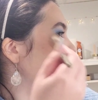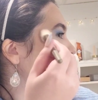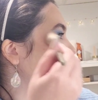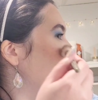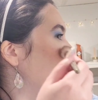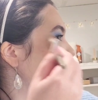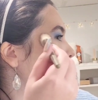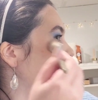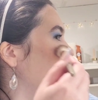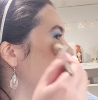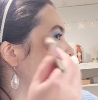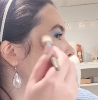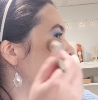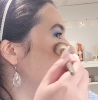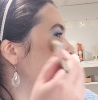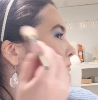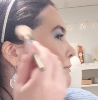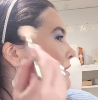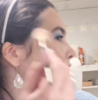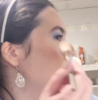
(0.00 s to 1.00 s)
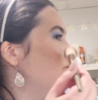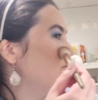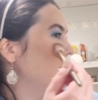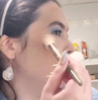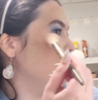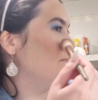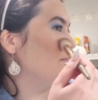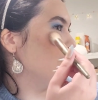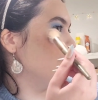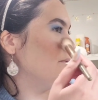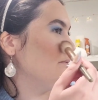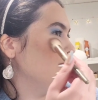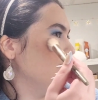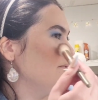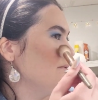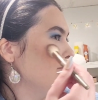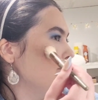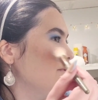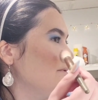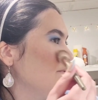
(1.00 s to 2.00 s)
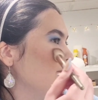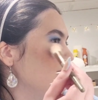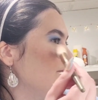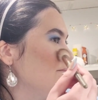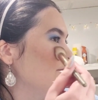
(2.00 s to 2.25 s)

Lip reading: apply it to my cheekbones.